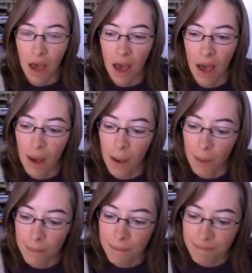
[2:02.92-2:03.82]

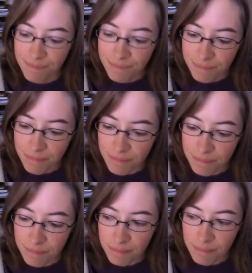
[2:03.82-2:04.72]
Um,
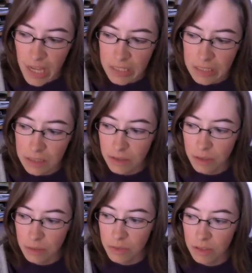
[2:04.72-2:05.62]
in
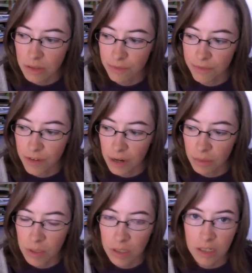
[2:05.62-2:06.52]
terms of
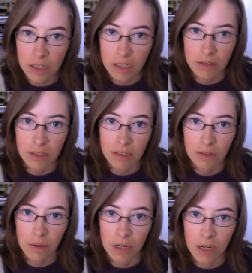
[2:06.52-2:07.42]
artwork and things
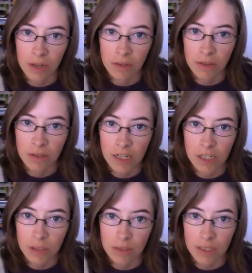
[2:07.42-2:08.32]
going on, there's
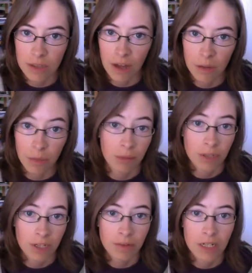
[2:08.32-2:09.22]
actually a lot on my
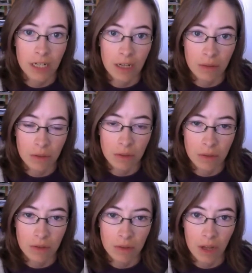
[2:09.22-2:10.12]
plate right now.
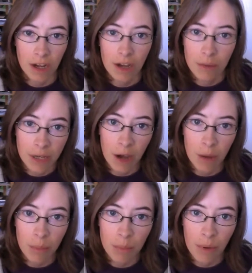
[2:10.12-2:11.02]
There's a lot coming up.
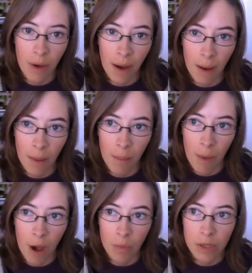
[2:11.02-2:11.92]

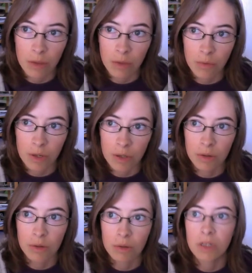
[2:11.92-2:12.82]
I went
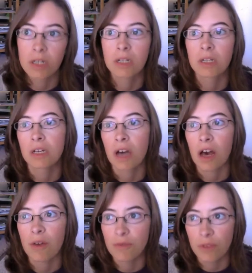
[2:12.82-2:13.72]
through
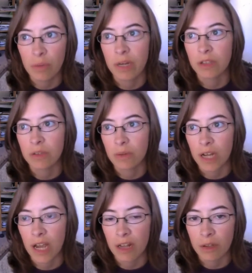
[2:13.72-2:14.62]
a few months where I
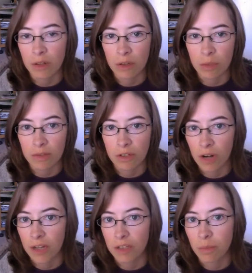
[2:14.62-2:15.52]
had a little bit of a
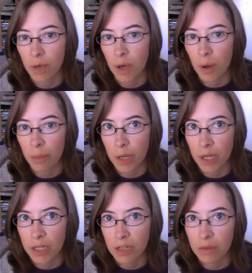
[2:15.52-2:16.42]
dry spell,
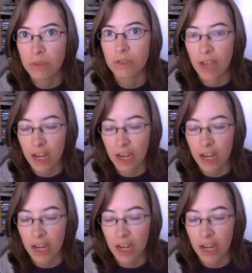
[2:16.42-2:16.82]
but it was